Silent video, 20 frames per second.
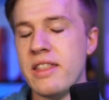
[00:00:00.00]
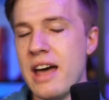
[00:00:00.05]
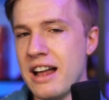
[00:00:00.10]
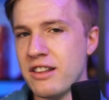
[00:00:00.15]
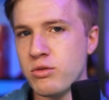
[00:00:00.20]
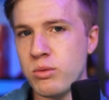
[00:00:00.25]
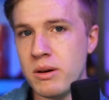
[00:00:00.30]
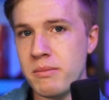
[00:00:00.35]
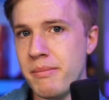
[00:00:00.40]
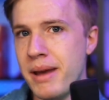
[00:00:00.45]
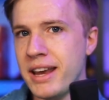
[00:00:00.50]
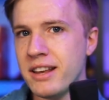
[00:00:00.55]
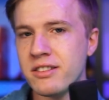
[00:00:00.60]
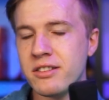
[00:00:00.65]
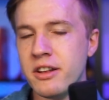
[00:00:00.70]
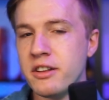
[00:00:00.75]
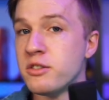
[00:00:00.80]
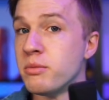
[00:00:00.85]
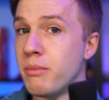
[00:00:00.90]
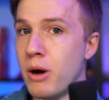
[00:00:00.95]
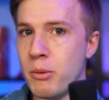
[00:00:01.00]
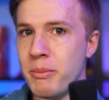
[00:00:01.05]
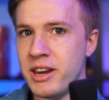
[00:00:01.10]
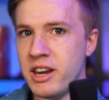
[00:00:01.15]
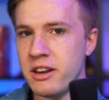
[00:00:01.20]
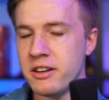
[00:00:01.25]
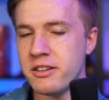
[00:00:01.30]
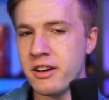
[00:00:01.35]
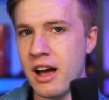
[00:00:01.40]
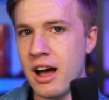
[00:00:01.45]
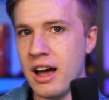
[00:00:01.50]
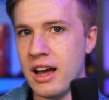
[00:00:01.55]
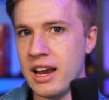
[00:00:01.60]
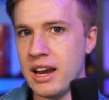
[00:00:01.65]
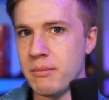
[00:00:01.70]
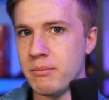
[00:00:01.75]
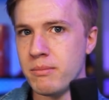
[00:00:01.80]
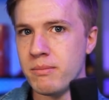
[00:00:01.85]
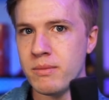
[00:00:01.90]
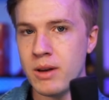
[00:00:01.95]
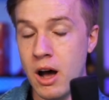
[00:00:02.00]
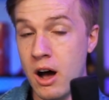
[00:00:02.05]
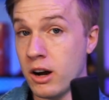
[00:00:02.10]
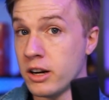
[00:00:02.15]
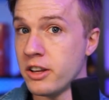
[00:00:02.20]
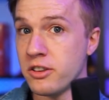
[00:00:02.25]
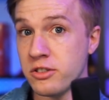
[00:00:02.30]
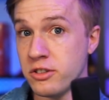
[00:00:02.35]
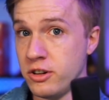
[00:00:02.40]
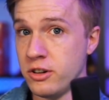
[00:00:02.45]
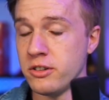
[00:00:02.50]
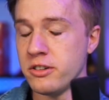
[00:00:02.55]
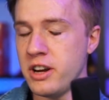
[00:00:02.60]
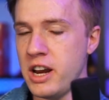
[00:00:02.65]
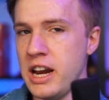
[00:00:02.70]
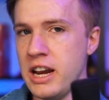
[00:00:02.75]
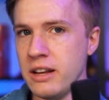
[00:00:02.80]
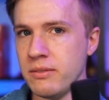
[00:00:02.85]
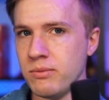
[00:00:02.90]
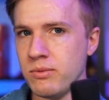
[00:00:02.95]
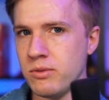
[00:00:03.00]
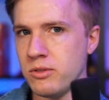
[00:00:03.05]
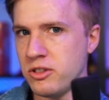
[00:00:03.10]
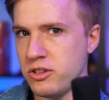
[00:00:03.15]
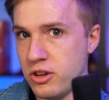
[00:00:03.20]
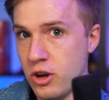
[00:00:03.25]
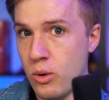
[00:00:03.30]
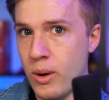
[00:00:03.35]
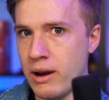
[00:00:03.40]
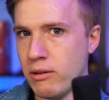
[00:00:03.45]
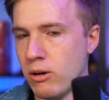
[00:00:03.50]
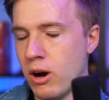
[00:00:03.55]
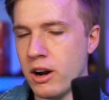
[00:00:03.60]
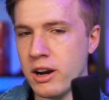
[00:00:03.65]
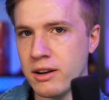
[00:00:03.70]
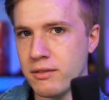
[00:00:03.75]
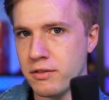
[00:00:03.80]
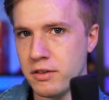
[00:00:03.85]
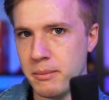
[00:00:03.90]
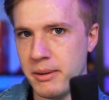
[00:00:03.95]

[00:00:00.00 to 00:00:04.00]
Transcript: that's what makes this moment in time, August 13th, so ironic for